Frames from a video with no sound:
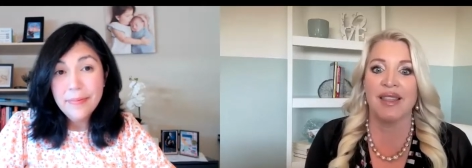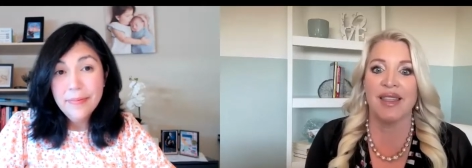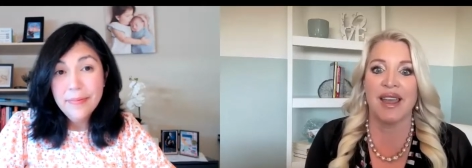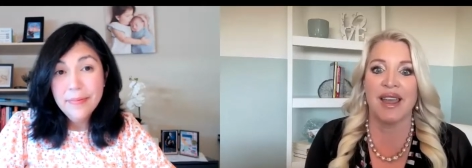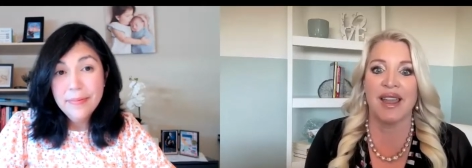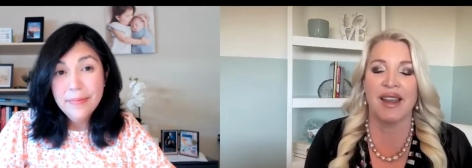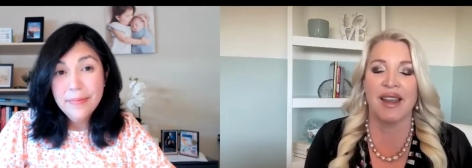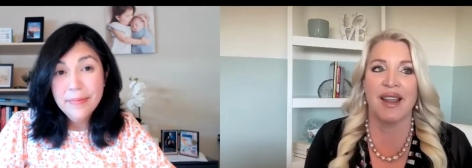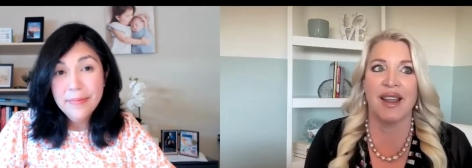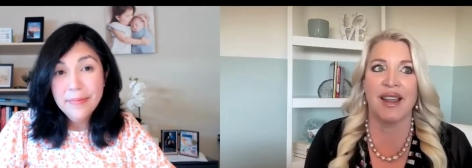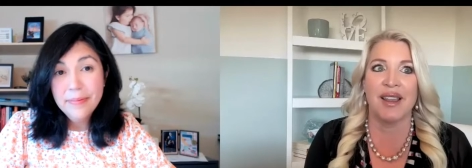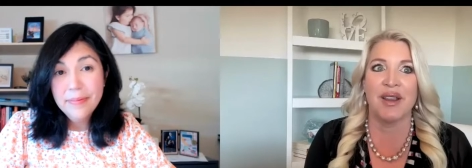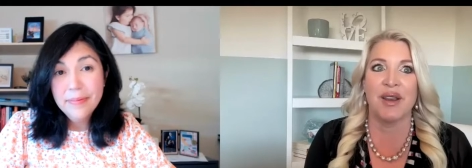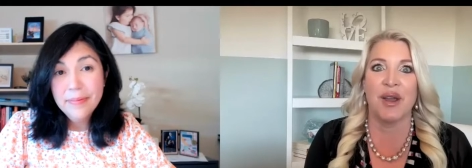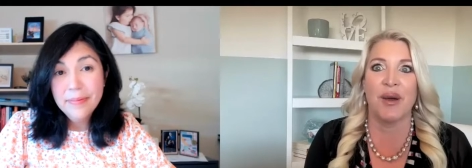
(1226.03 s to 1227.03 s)
Speaker 1: that,
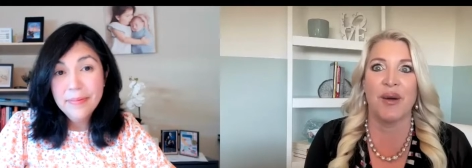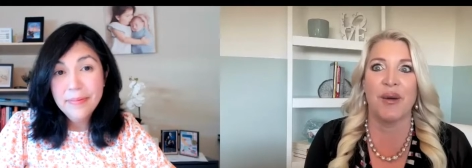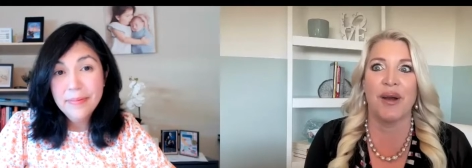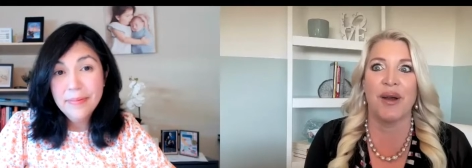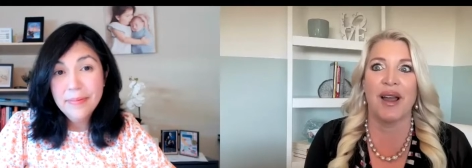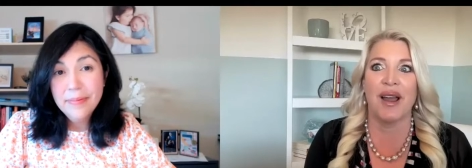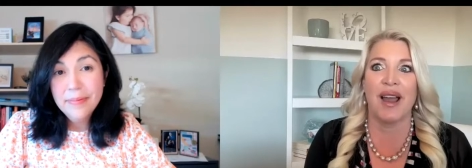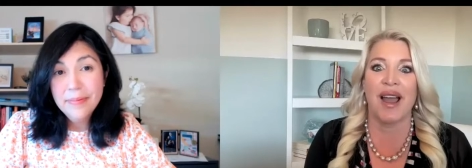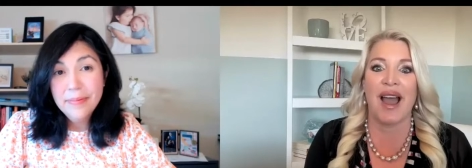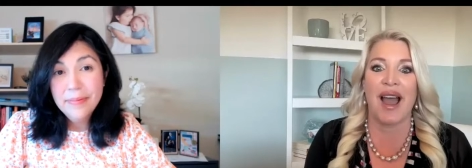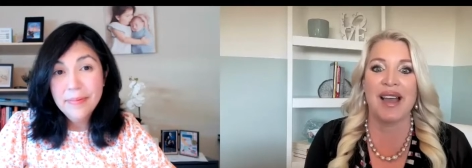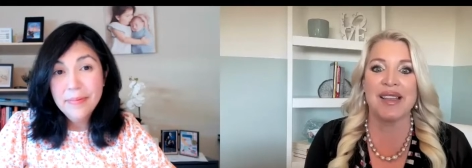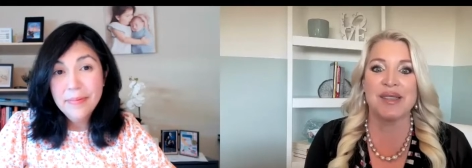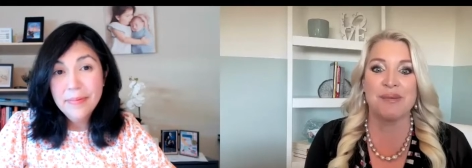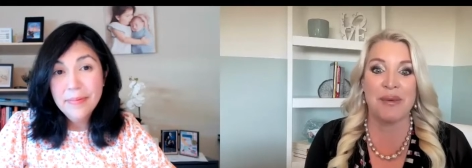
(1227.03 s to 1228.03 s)
you know,
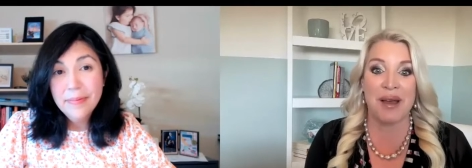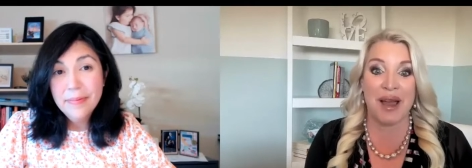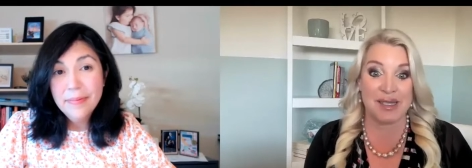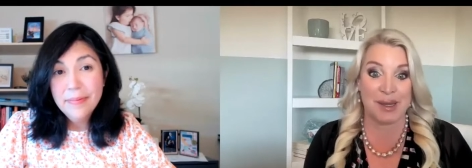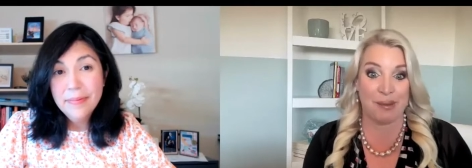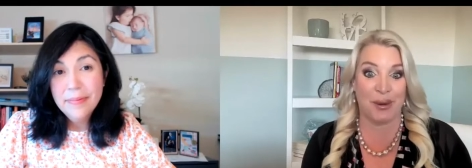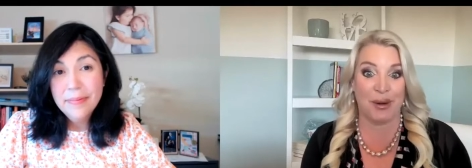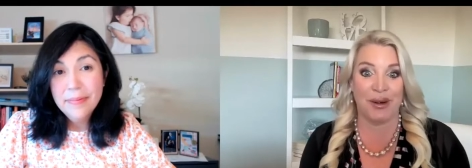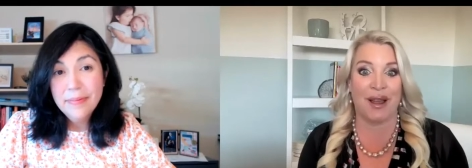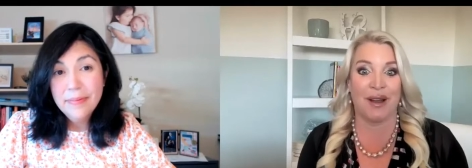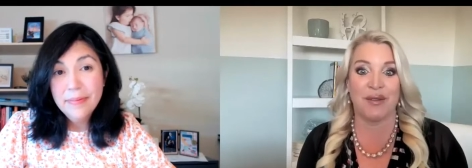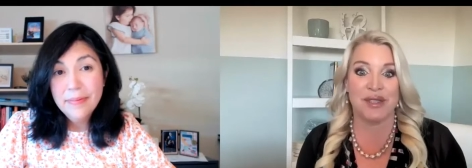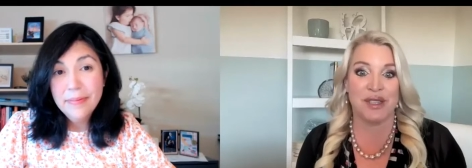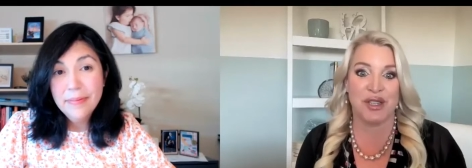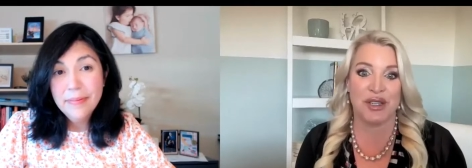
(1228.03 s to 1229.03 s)
as as a burned
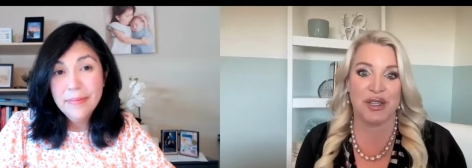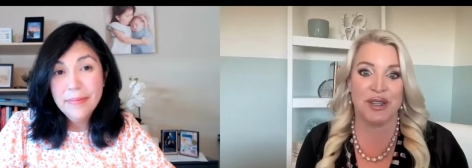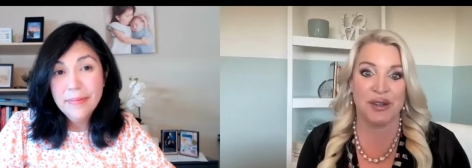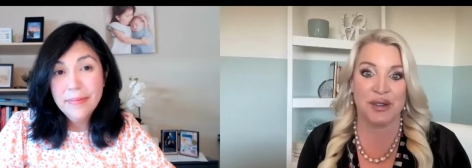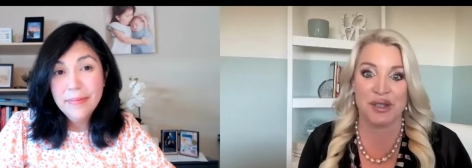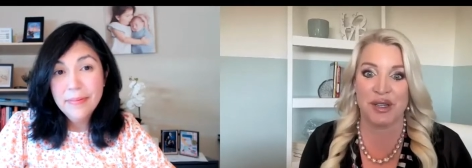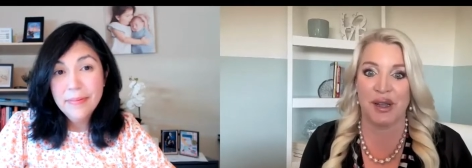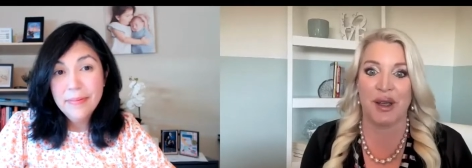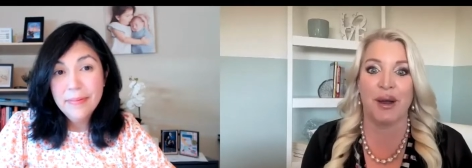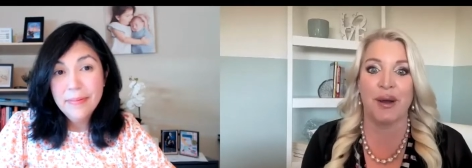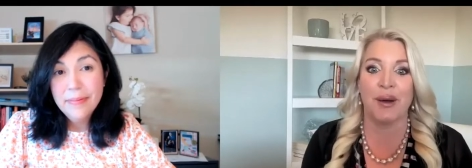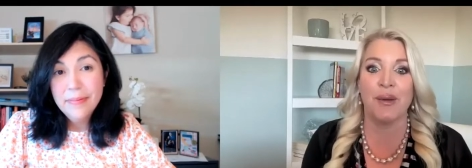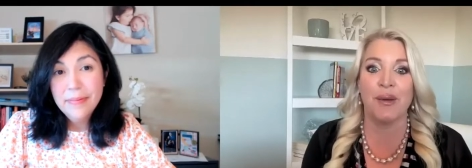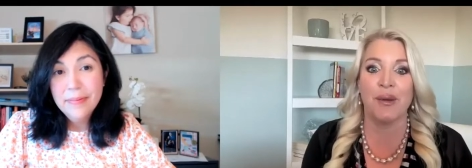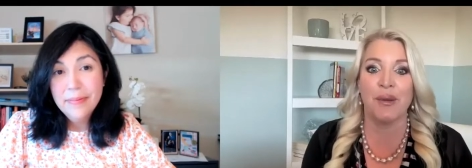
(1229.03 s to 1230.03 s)
out physician years
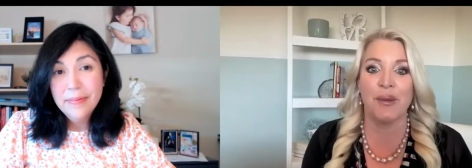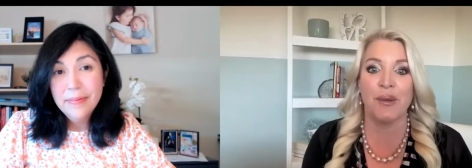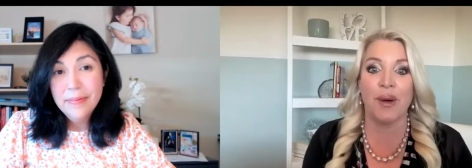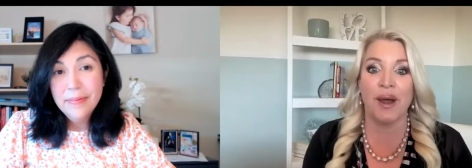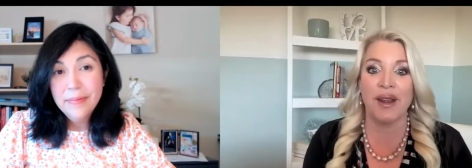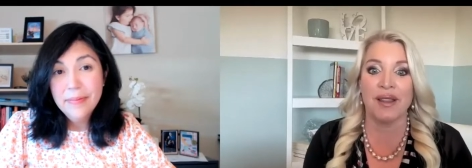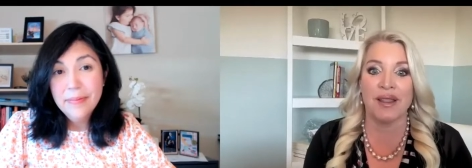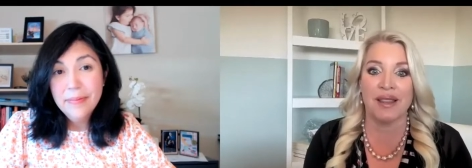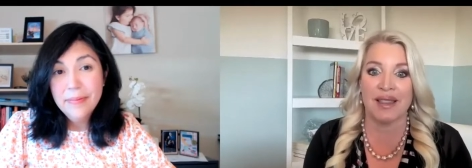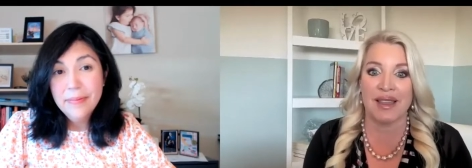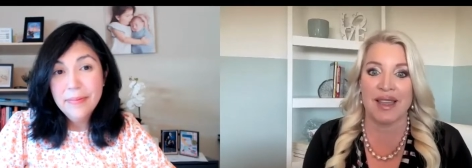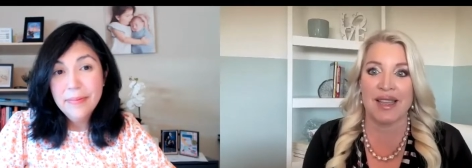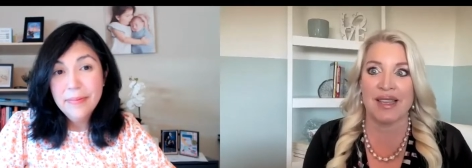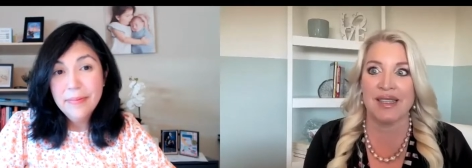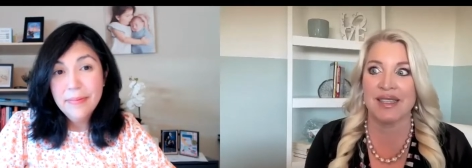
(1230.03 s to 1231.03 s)
ago, one of the
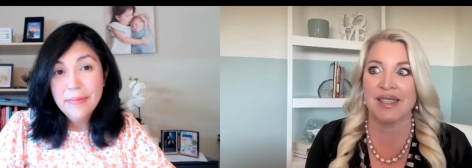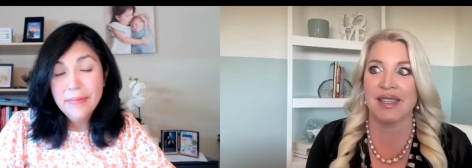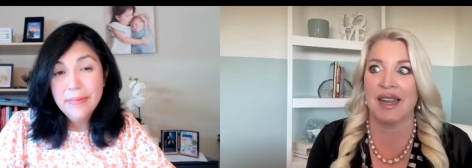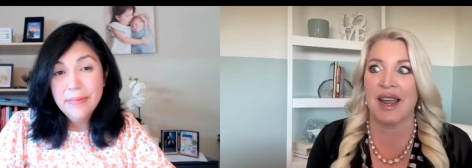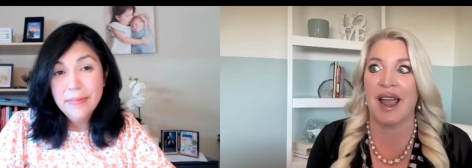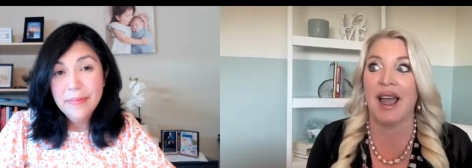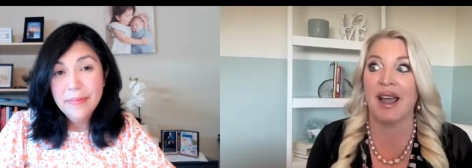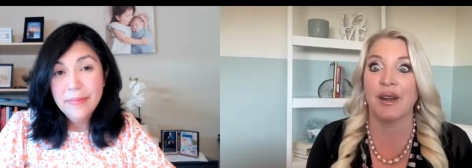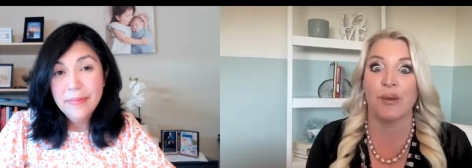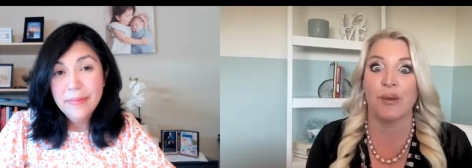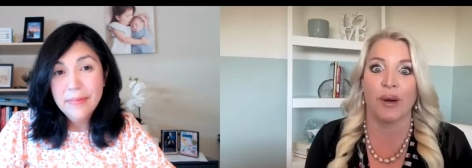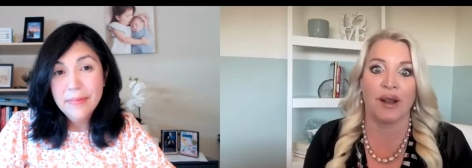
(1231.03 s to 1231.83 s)
things that I had to